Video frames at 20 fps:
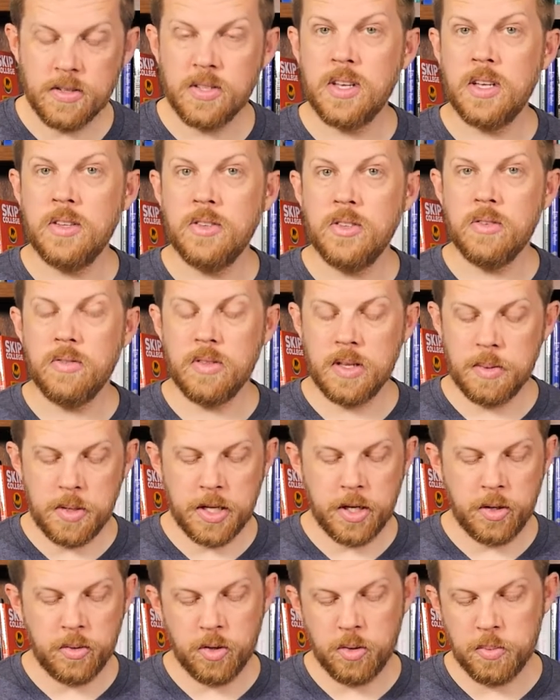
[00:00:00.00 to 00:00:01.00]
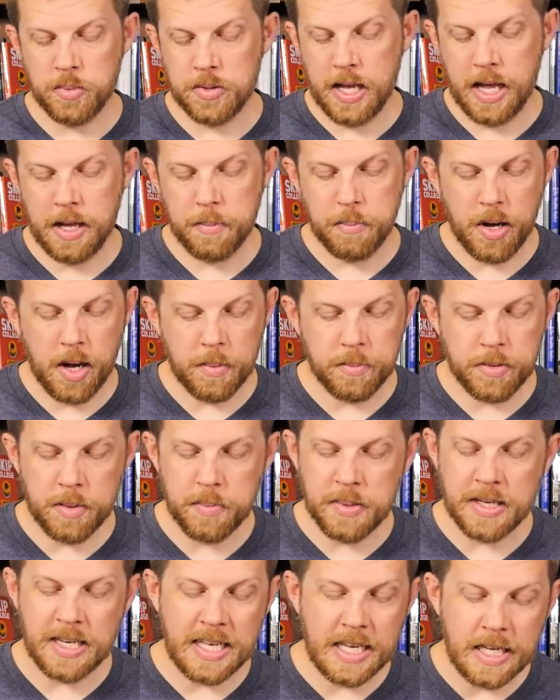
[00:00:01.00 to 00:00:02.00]
Sons of Liberty groups had popped
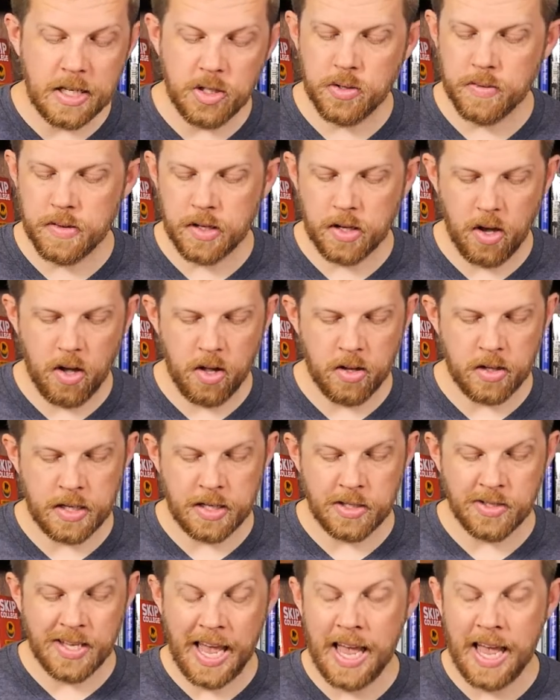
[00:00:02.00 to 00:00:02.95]
up in each of the colonies,